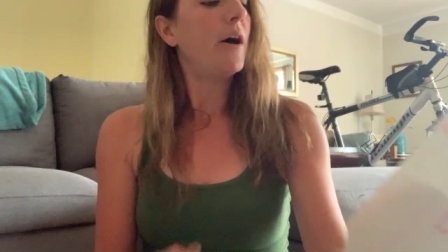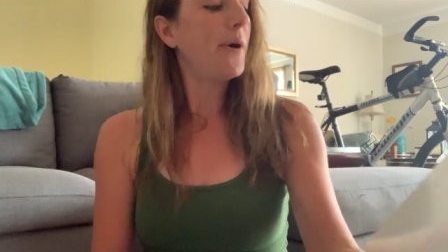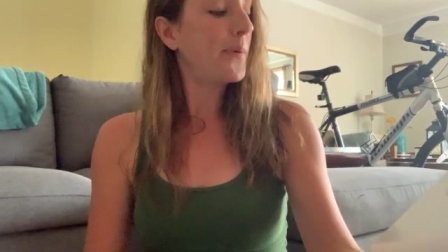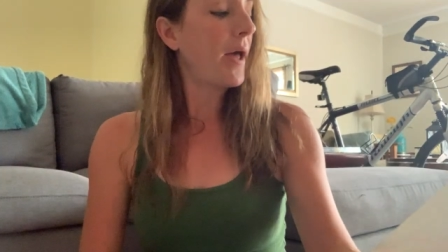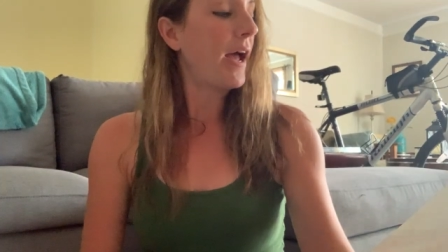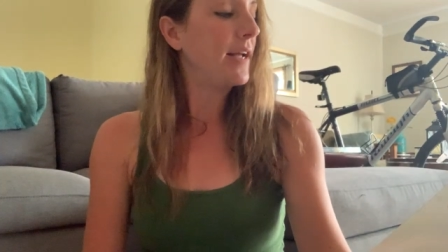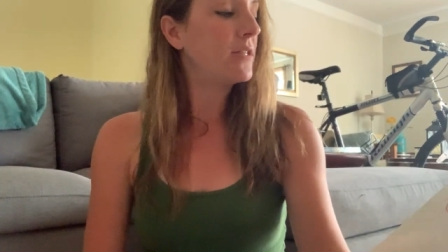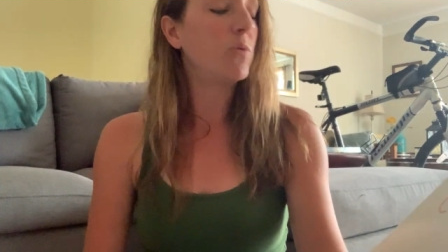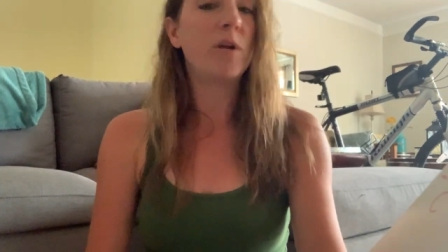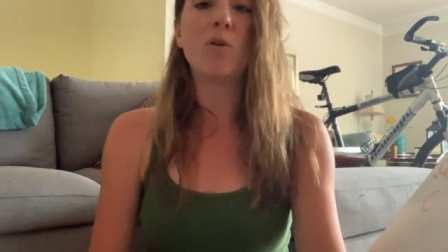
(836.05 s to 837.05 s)
Okay,
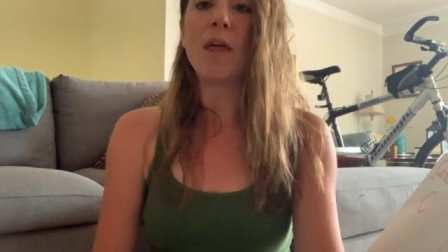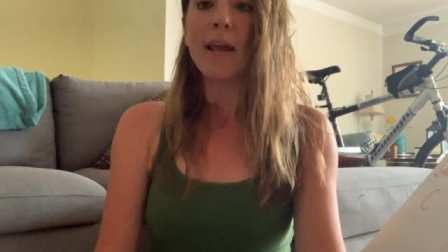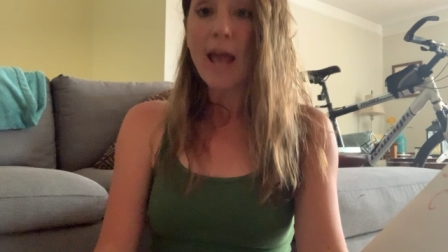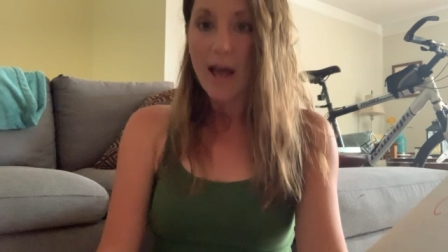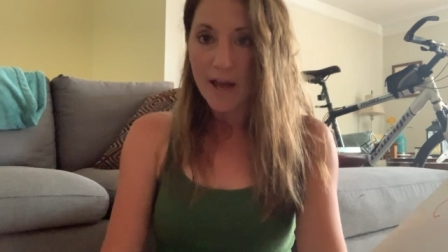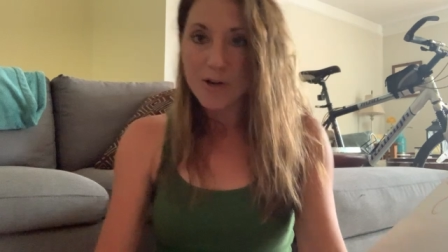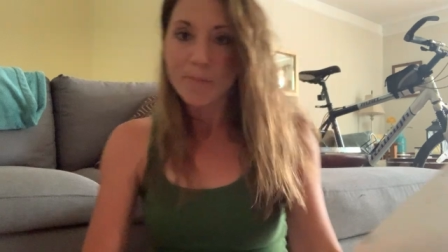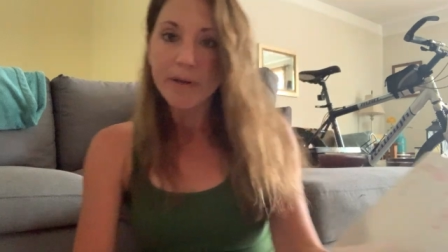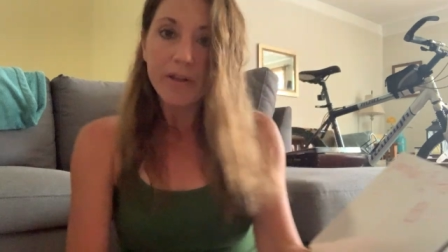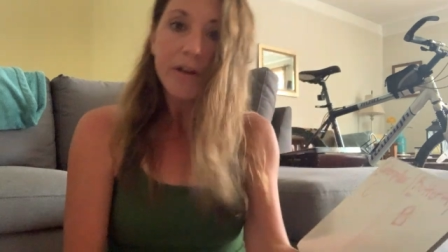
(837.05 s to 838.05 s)
so we know that
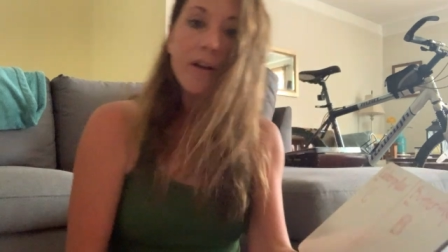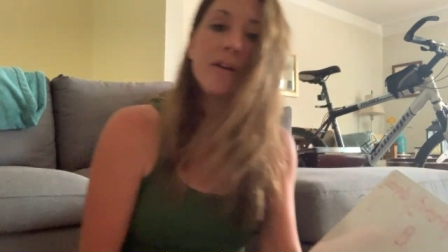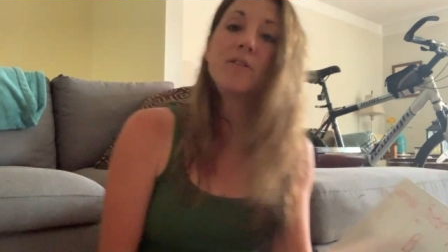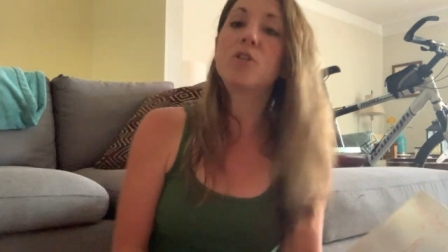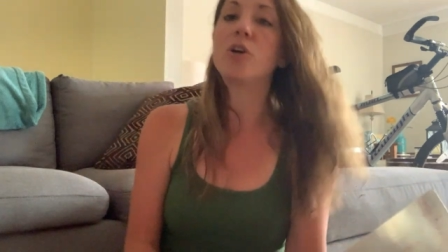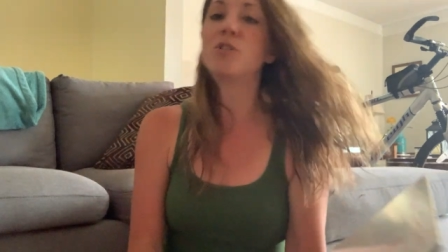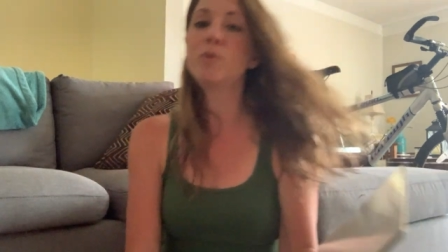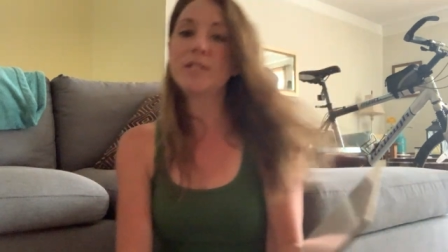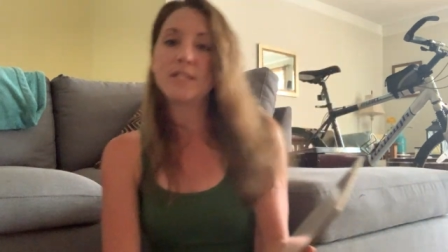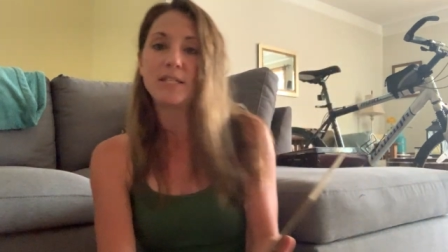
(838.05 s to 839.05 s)
caterpillar starts
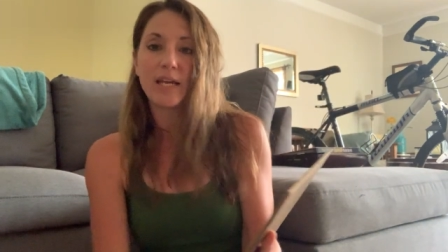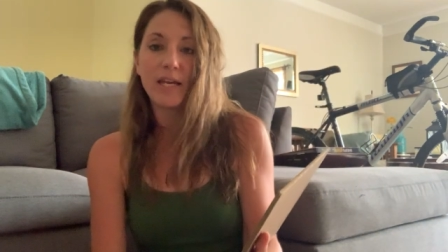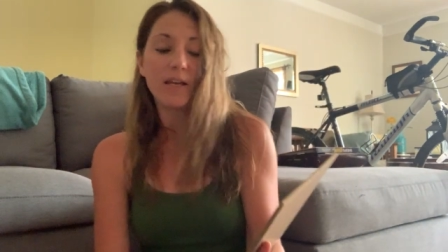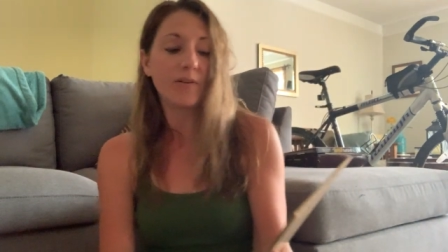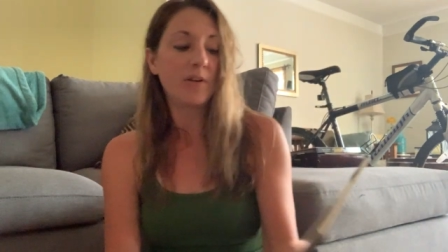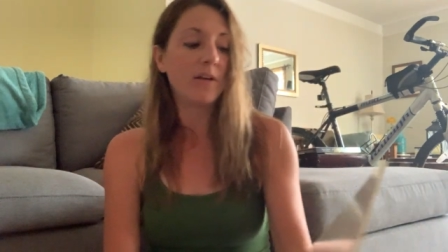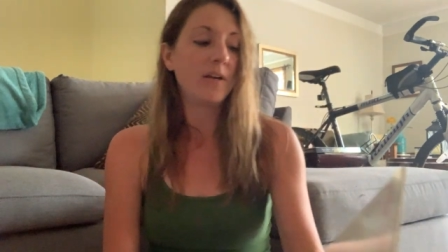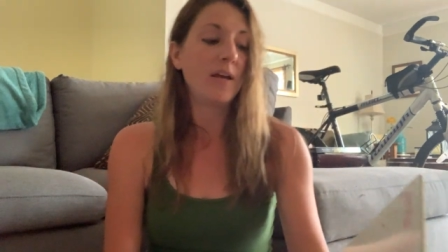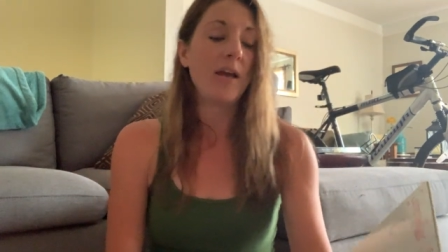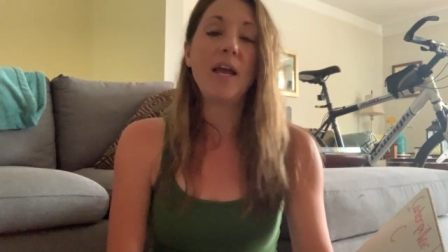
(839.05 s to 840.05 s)
with C.
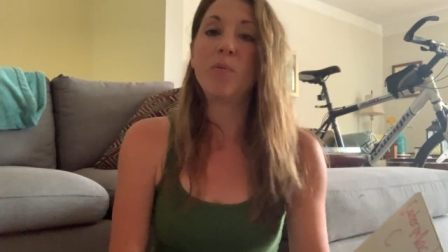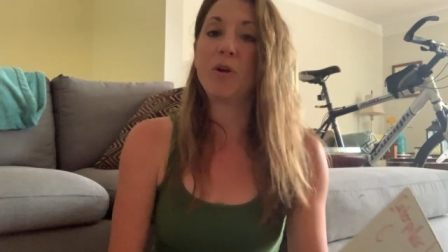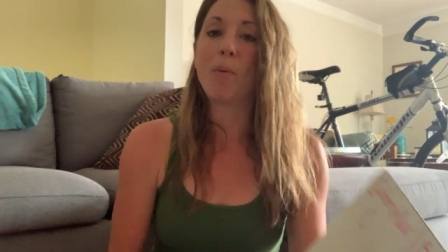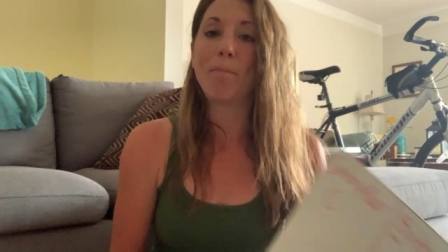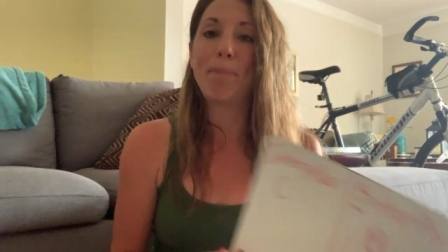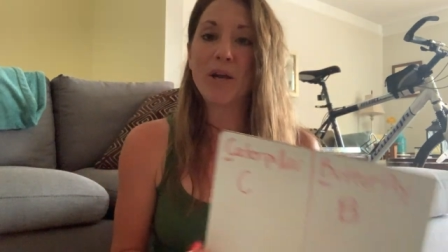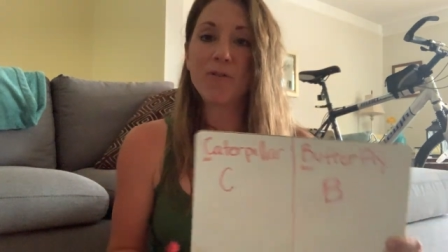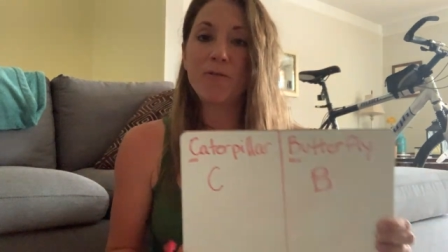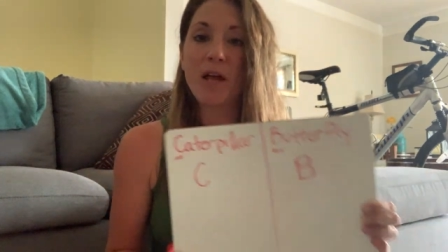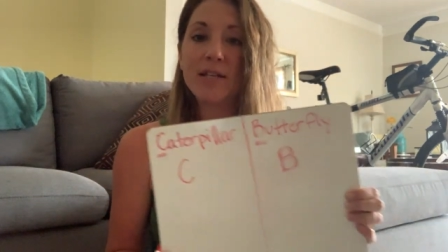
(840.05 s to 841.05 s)
We know
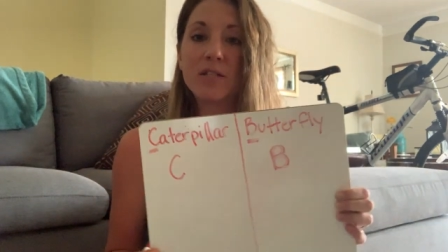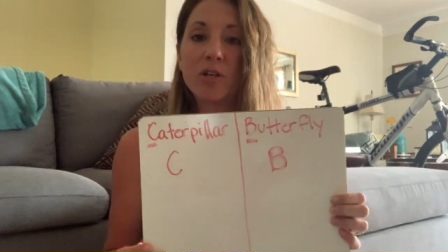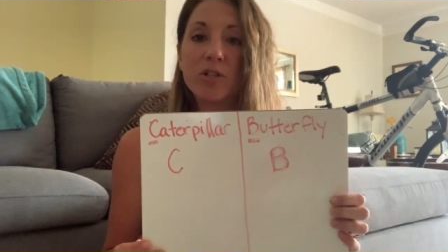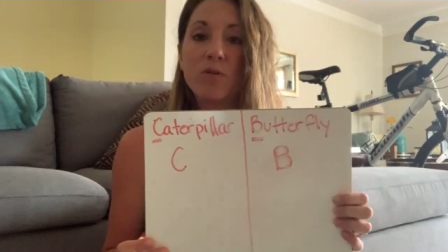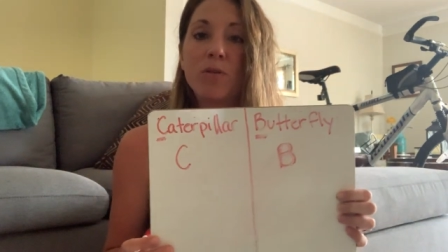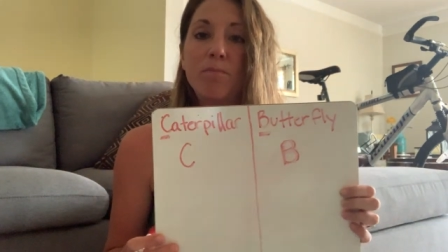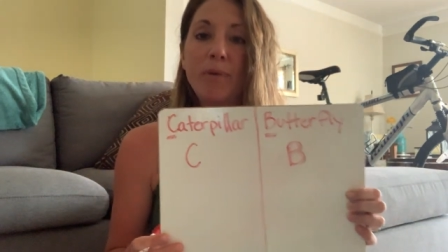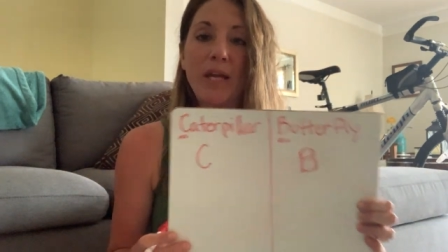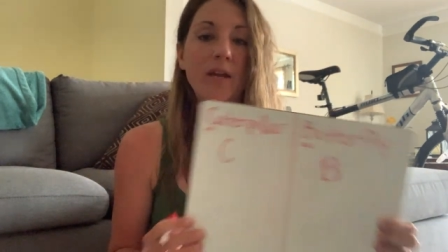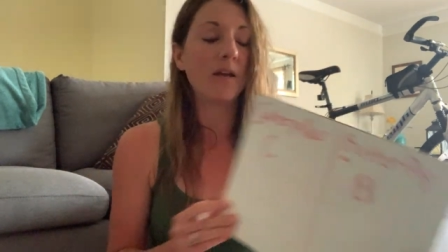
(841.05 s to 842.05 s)
butterfly starts with B.